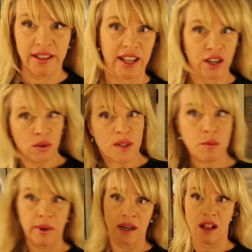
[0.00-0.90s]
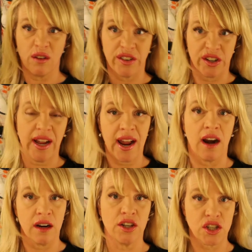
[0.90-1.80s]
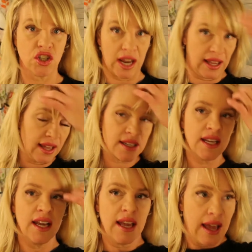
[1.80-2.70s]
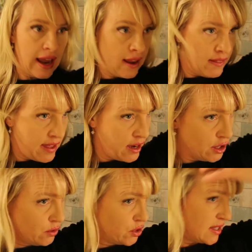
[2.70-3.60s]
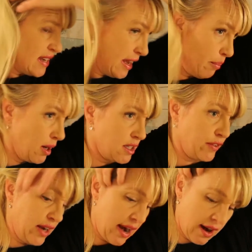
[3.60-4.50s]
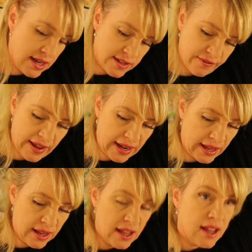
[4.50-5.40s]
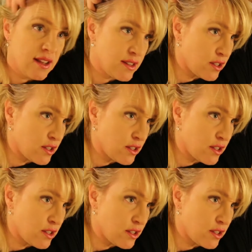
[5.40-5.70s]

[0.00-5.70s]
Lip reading: like, you don't spray it all over your hair, just shake it, and then you just take parts of your hair and divide it.